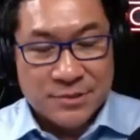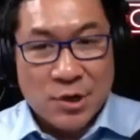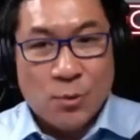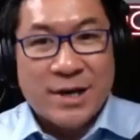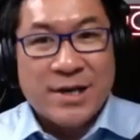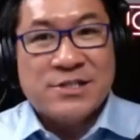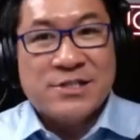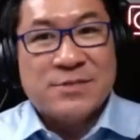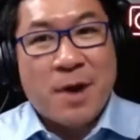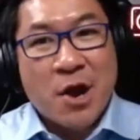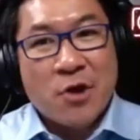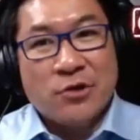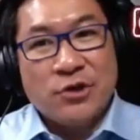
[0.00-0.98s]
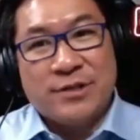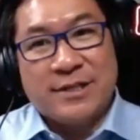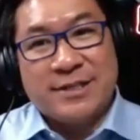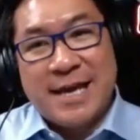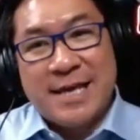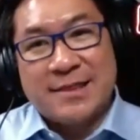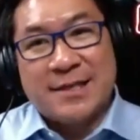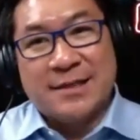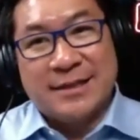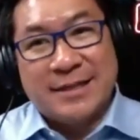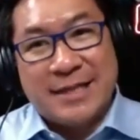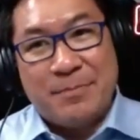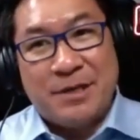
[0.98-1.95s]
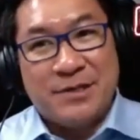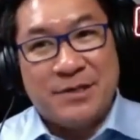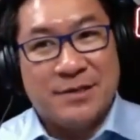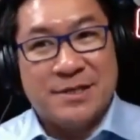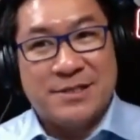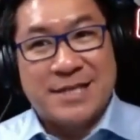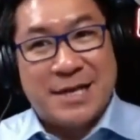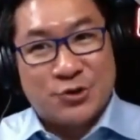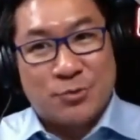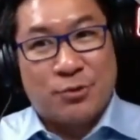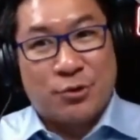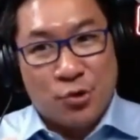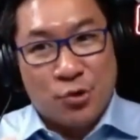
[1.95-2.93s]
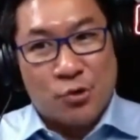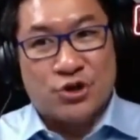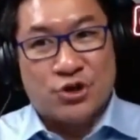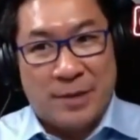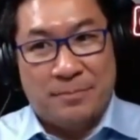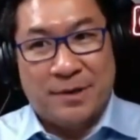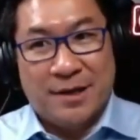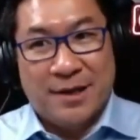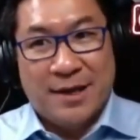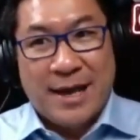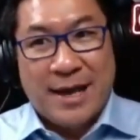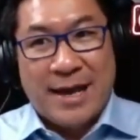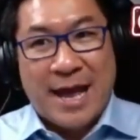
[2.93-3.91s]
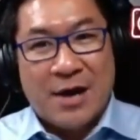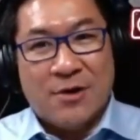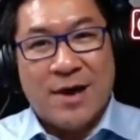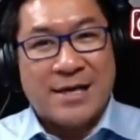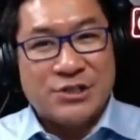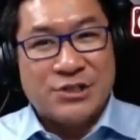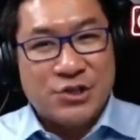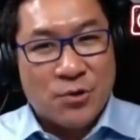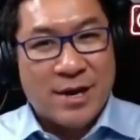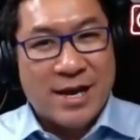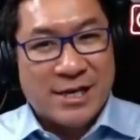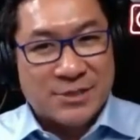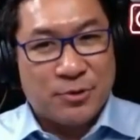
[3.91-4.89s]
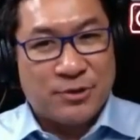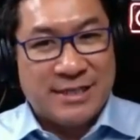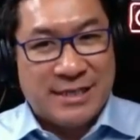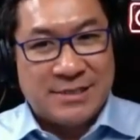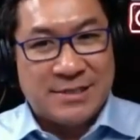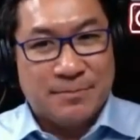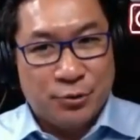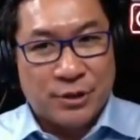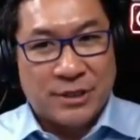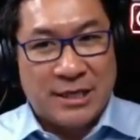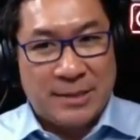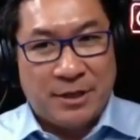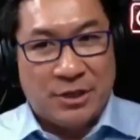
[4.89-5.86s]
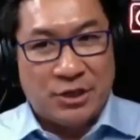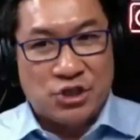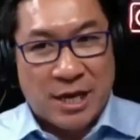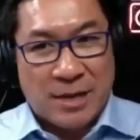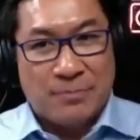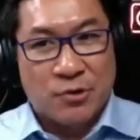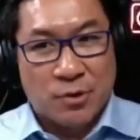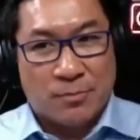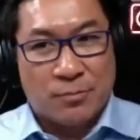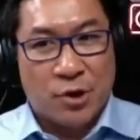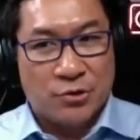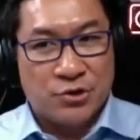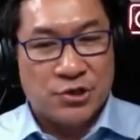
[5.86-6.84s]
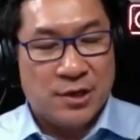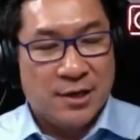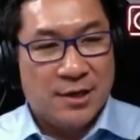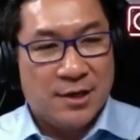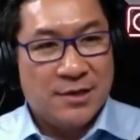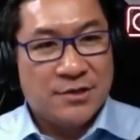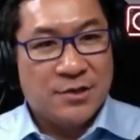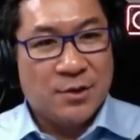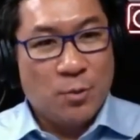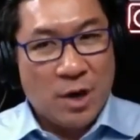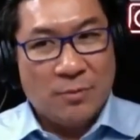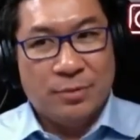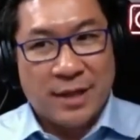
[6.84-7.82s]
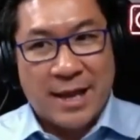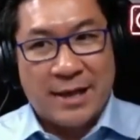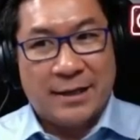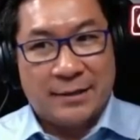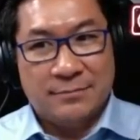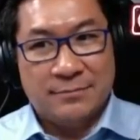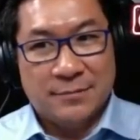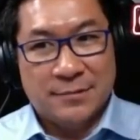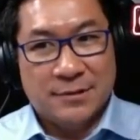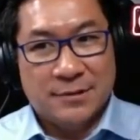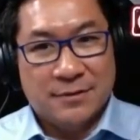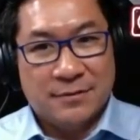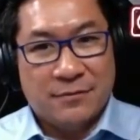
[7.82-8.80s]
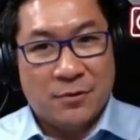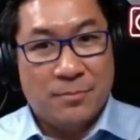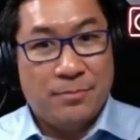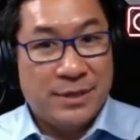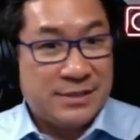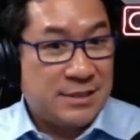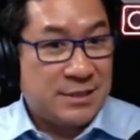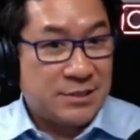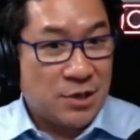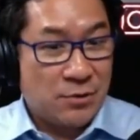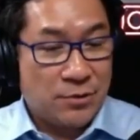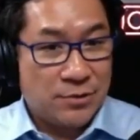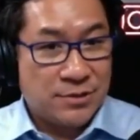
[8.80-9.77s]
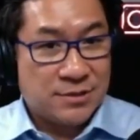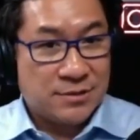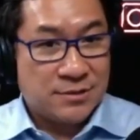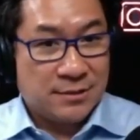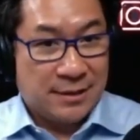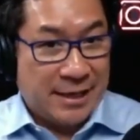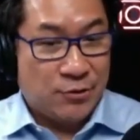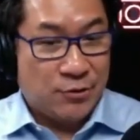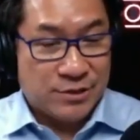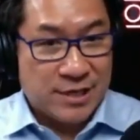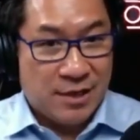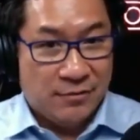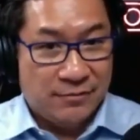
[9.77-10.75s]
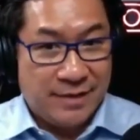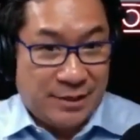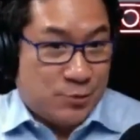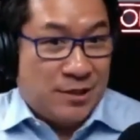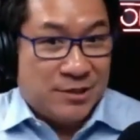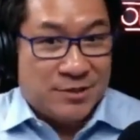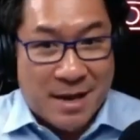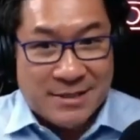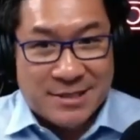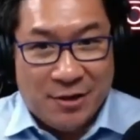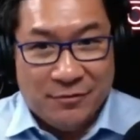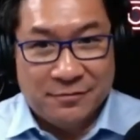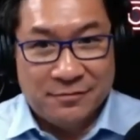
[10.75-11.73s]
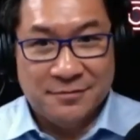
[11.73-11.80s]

So what inspired you to take the leap into this entrepreneurship? And how has your expertise in bookkeeping shaped your approach to wealth planning for business owners like yourself, as well as myself?